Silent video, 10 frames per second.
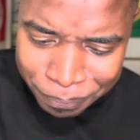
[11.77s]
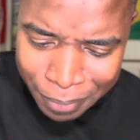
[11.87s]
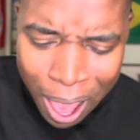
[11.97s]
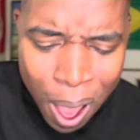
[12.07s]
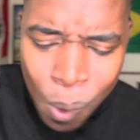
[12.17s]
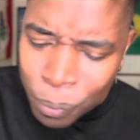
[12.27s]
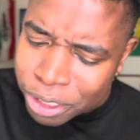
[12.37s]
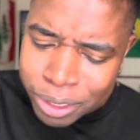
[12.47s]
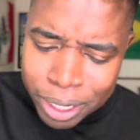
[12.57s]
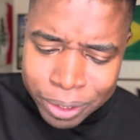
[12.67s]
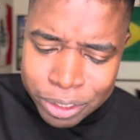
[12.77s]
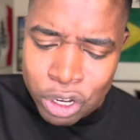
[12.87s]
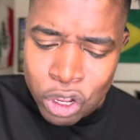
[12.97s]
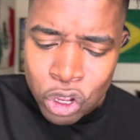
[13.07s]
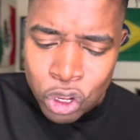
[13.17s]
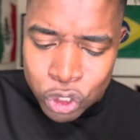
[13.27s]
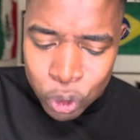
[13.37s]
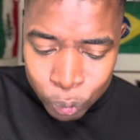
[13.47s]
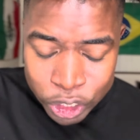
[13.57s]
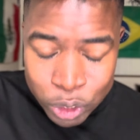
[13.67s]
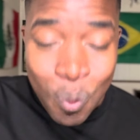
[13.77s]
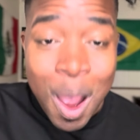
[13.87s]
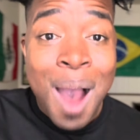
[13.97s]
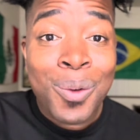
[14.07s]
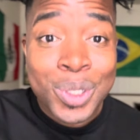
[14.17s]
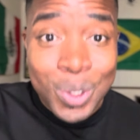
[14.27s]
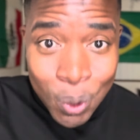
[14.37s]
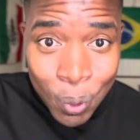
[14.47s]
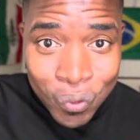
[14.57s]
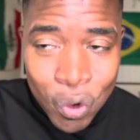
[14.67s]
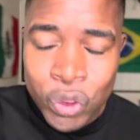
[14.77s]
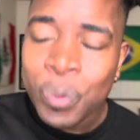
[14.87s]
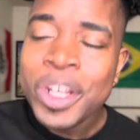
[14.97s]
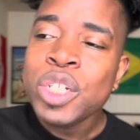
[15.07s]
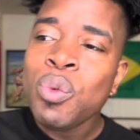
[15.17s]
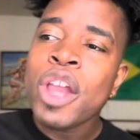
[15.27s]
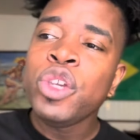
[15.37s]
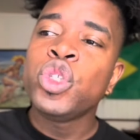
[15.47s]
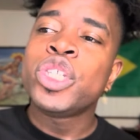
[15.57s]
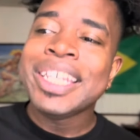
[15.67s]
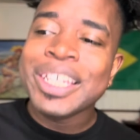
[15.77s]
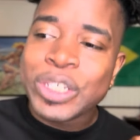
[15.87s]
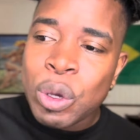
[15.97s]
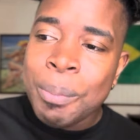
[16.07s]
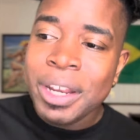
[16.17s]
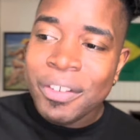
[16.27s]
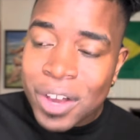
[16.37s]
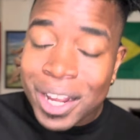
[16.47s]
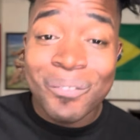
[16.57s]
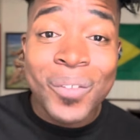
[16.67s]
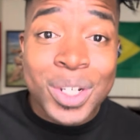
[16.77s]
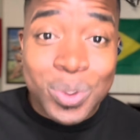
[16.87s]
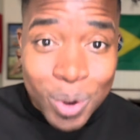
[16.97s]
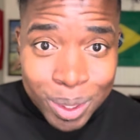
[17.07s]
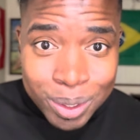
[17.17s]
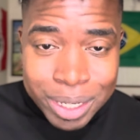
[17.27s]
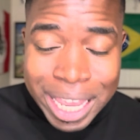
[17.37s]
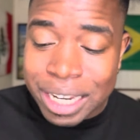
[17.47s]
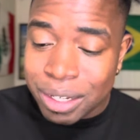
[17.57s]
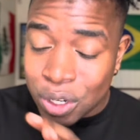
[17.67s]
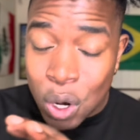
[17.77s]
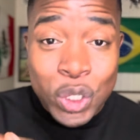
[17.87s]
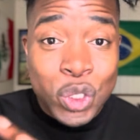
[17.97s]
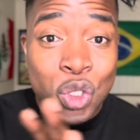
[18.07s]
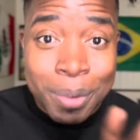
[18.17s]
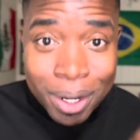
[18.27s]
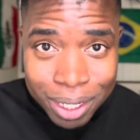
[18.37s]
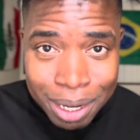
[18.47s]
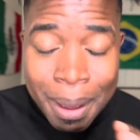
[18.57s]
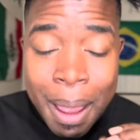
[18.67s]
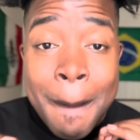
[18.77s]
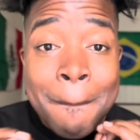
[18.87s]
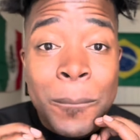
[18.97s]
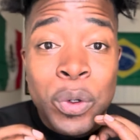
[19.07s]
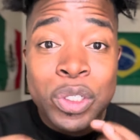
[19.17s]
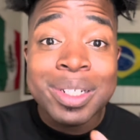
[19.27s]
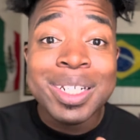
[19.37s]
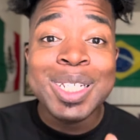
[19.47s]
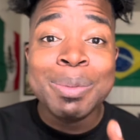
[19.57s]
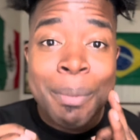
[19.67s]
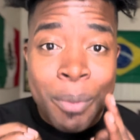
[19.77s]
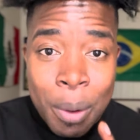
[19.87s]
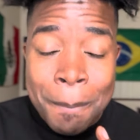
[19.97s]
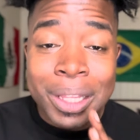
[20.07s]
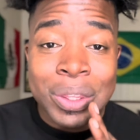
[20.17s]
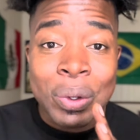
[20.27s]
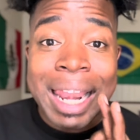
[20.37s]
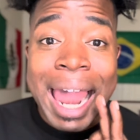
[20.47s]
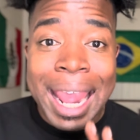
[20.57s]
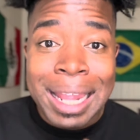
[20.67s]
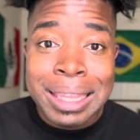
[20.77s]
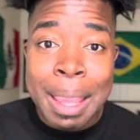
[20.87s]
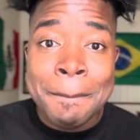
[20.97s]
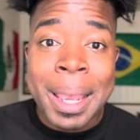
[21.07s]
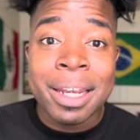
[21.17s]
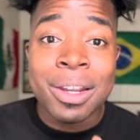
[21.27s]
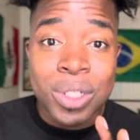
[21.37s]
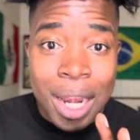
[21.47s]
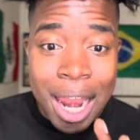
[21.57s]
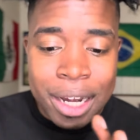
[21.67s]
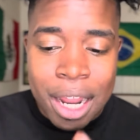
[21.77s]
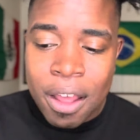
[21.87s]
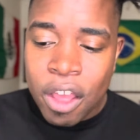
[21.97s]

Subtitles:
I always say this, the reason why I was so hopeful, the reason why you see in so many fucking Venezuelans, and no disrespect to them, muchísimo amor para toda la gente venezolana,